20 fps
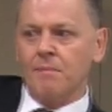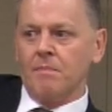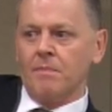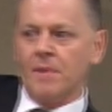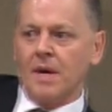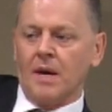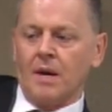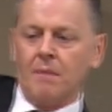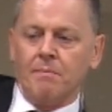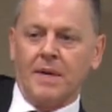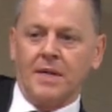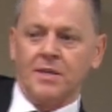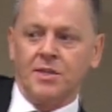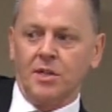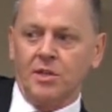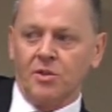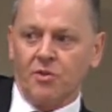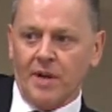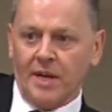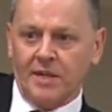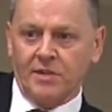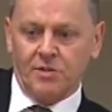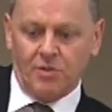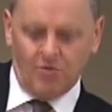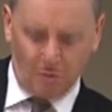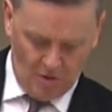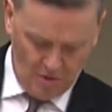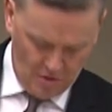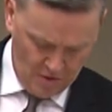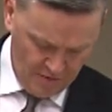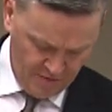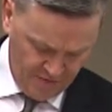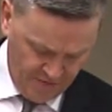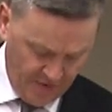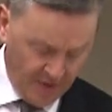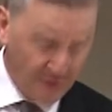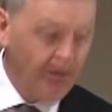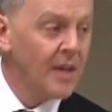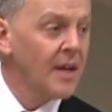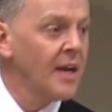I'm Managing Director
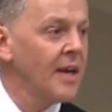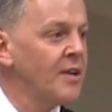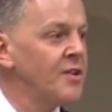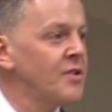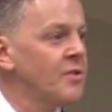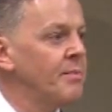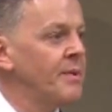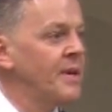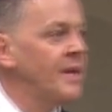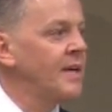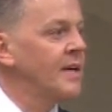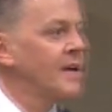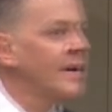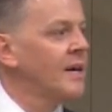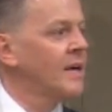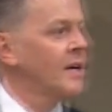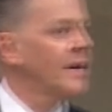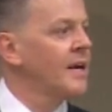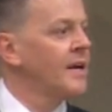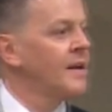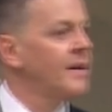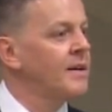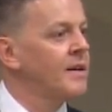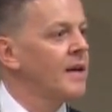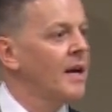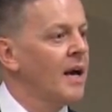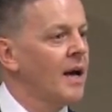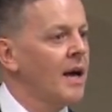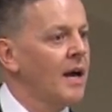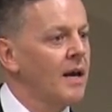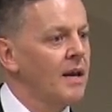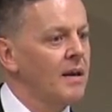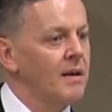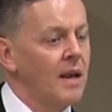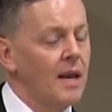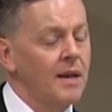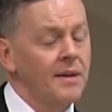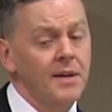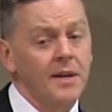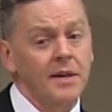of InterMedia in
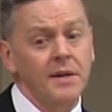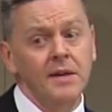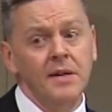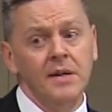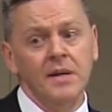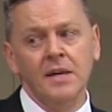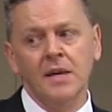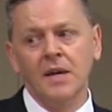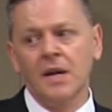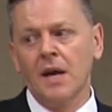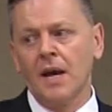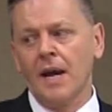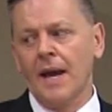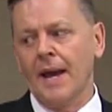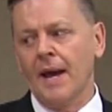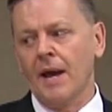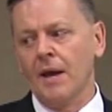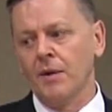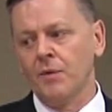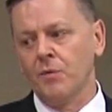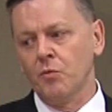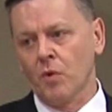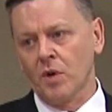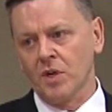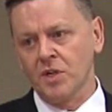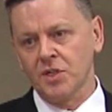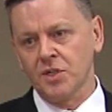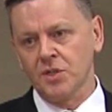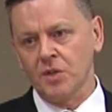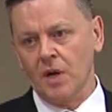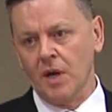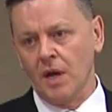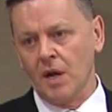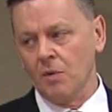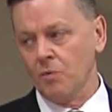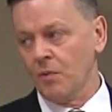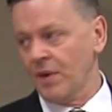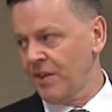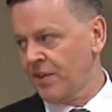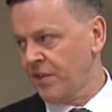London, and worked
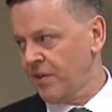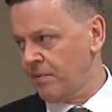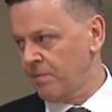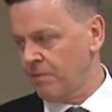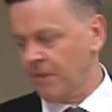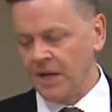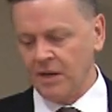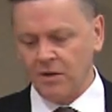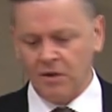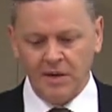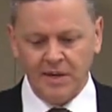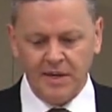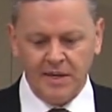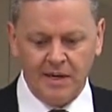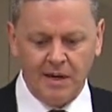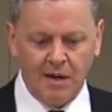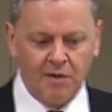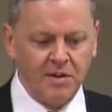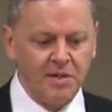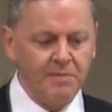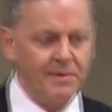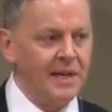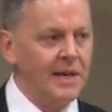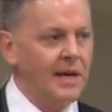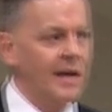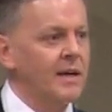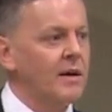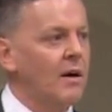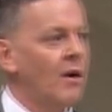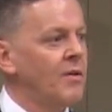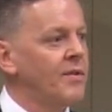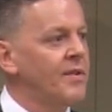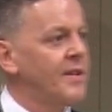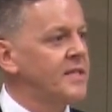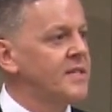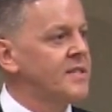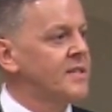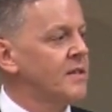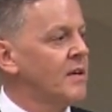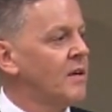with my colleague Clara de Belliac on
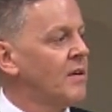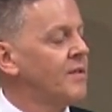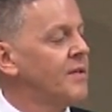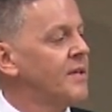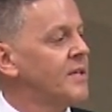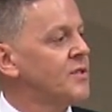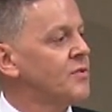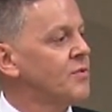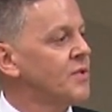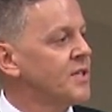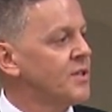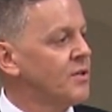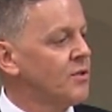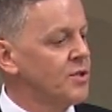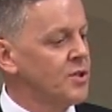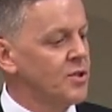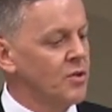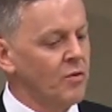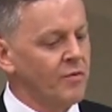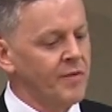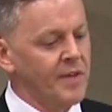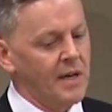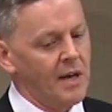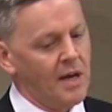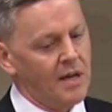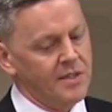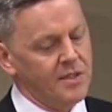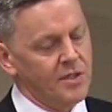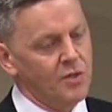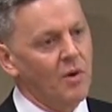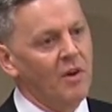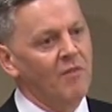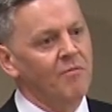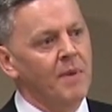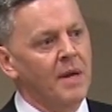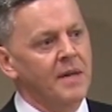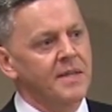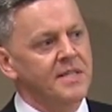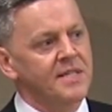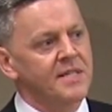this research over the last
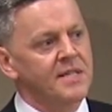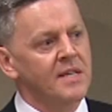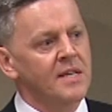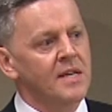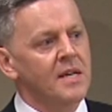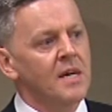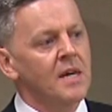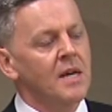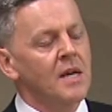12 months.